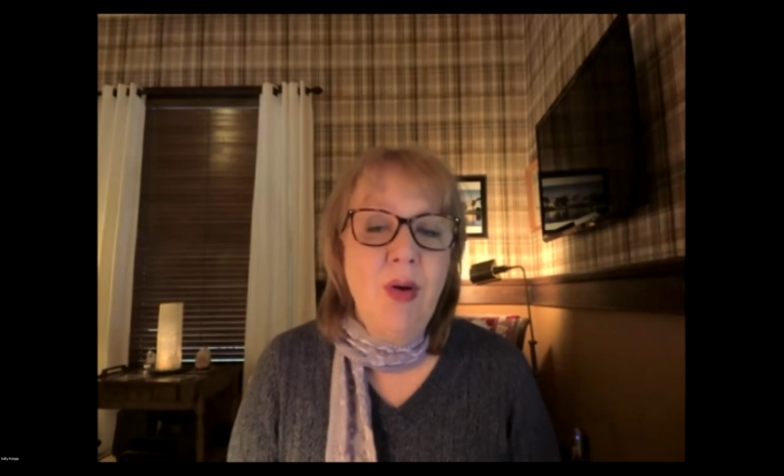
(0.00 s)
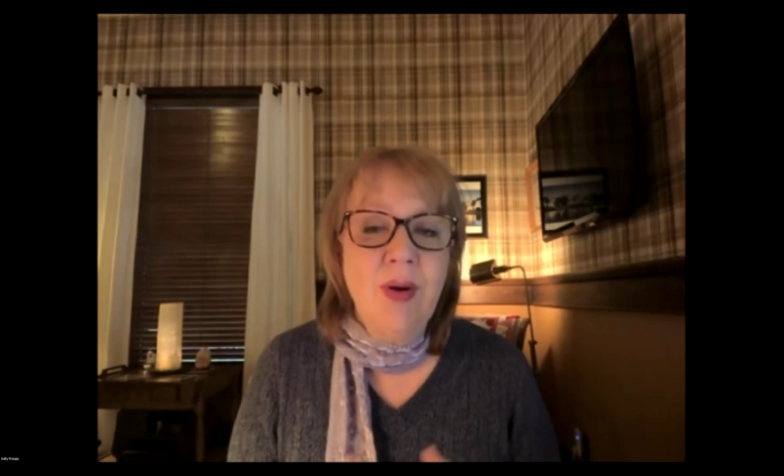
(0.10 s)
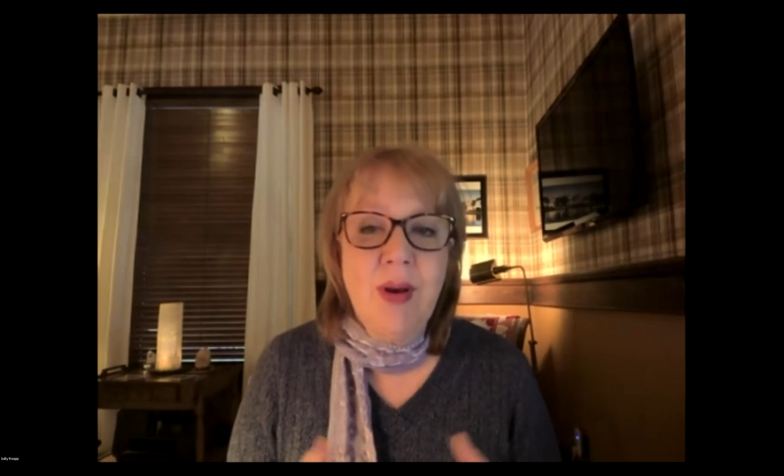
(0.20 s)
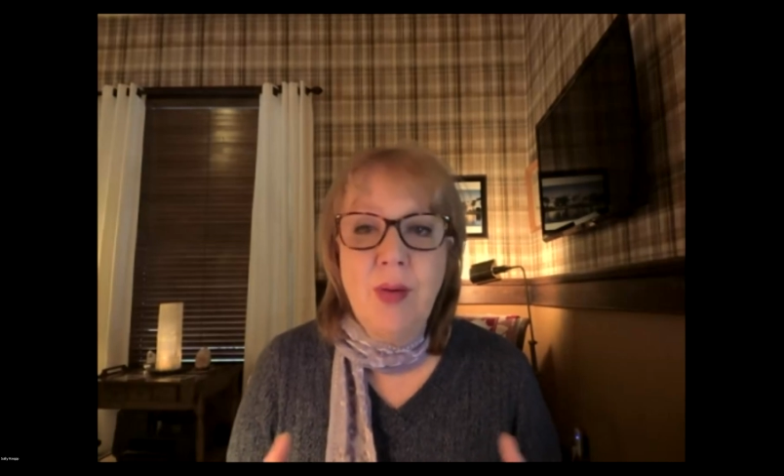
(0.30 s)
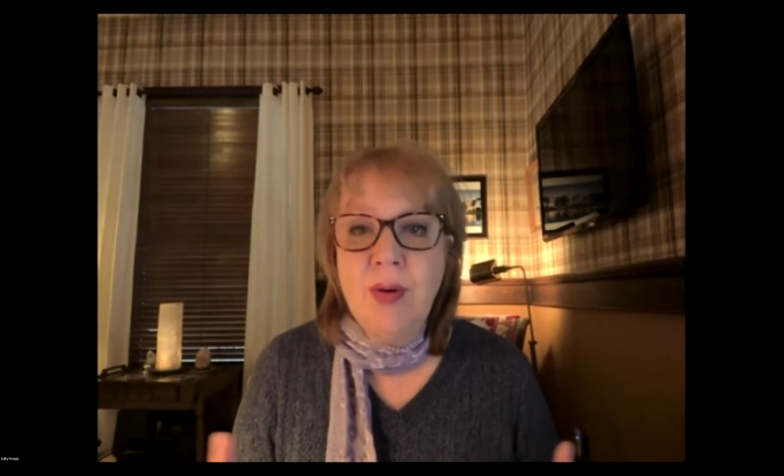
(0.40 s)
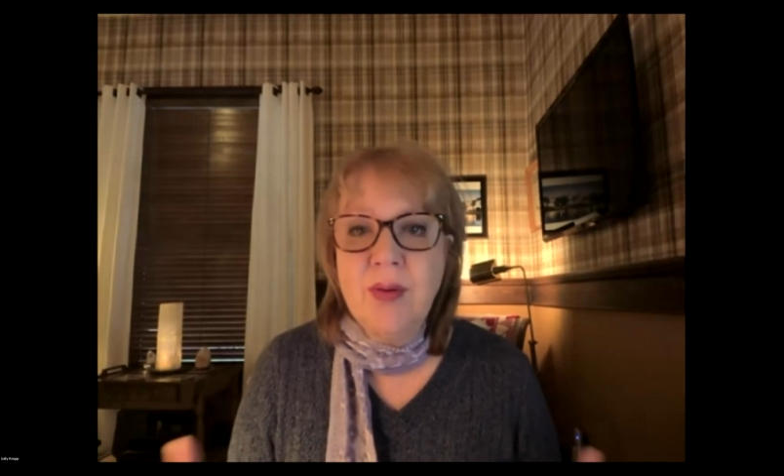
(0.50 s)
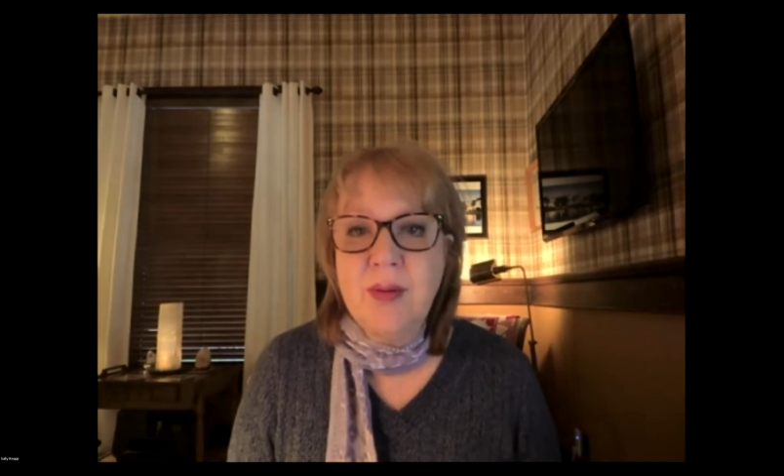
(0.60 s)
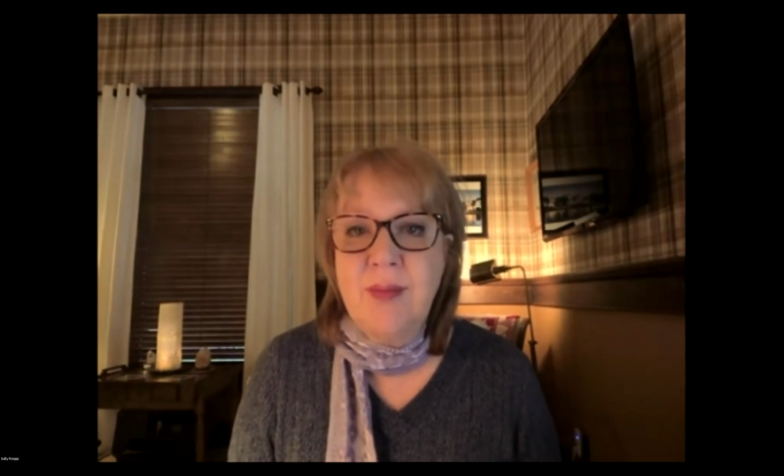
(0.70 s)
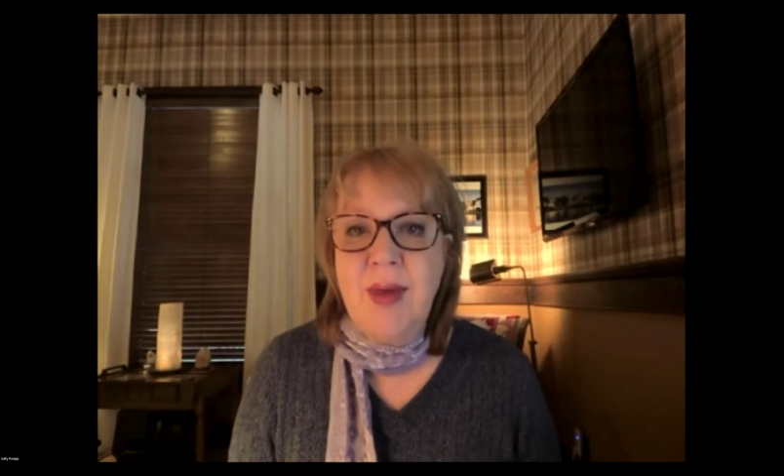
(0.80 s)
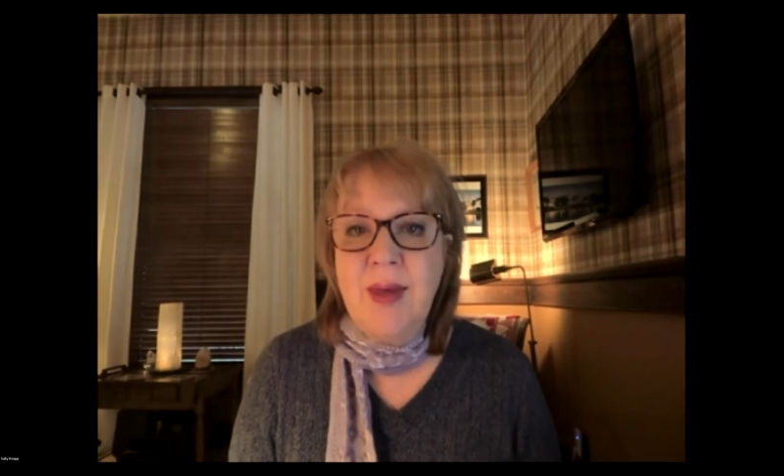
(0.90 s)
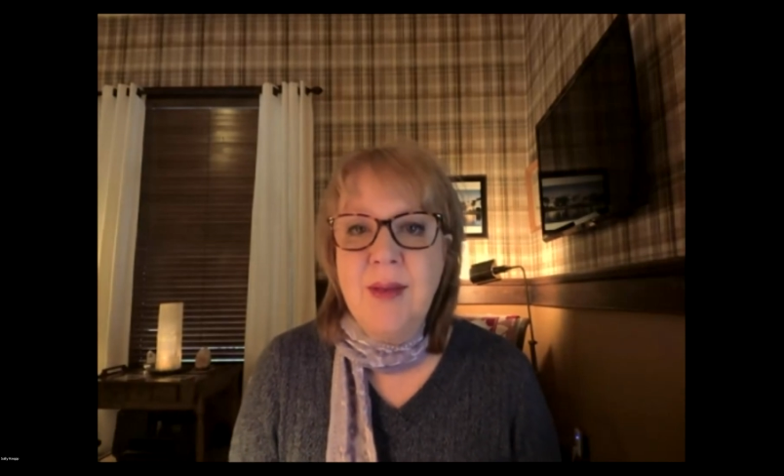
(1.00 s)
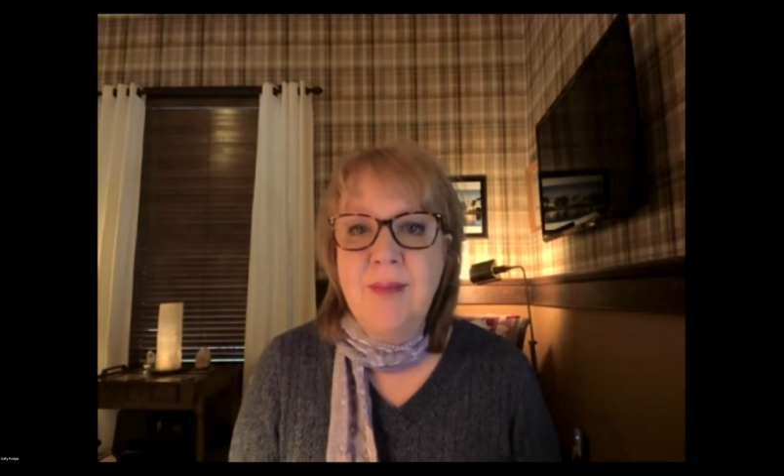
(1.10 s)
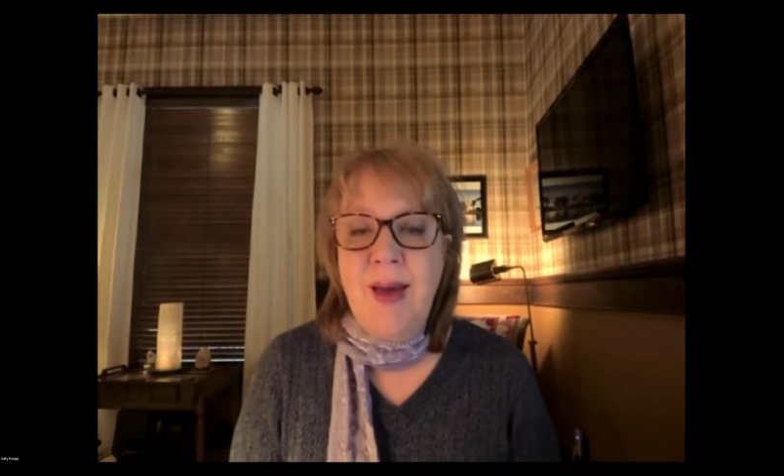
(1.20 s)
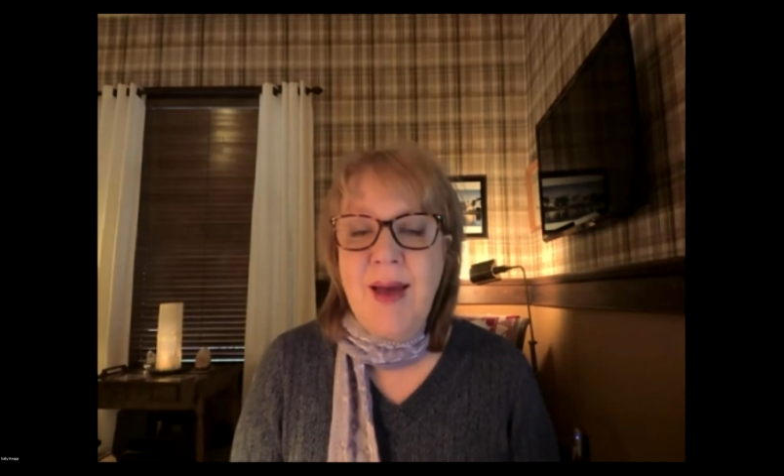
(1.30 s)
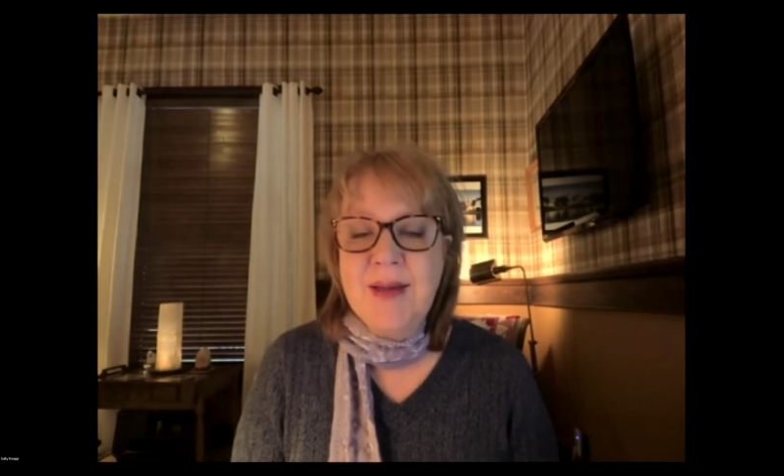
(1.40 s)
already worked with me in
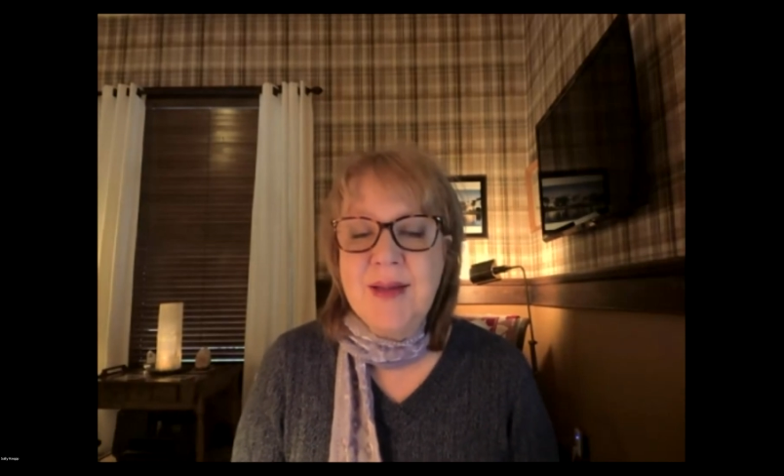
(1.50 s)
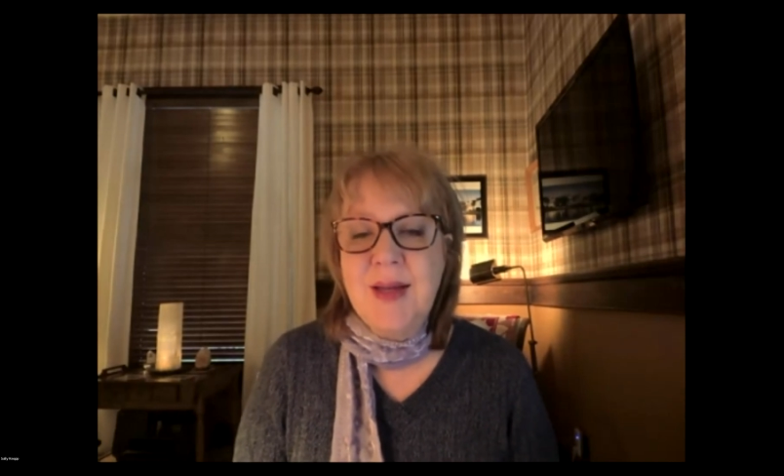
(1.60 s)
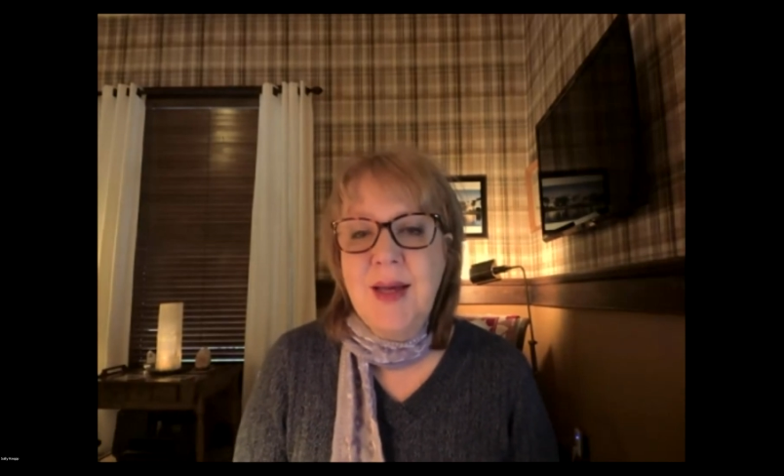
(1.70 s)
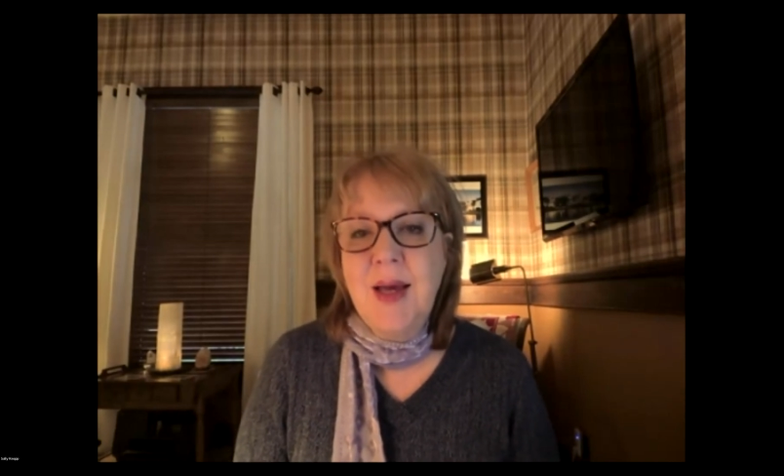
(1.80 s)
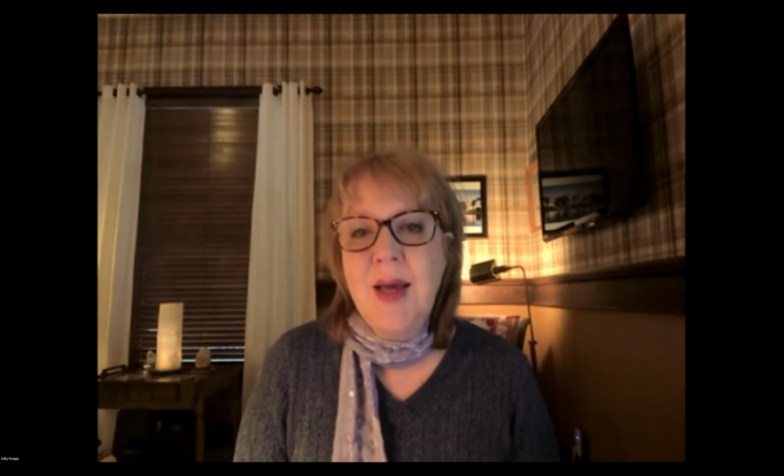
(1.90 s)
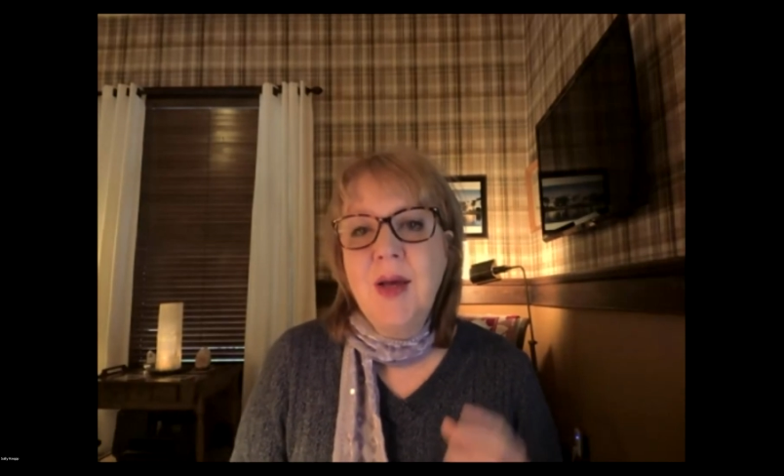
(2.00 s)
the past,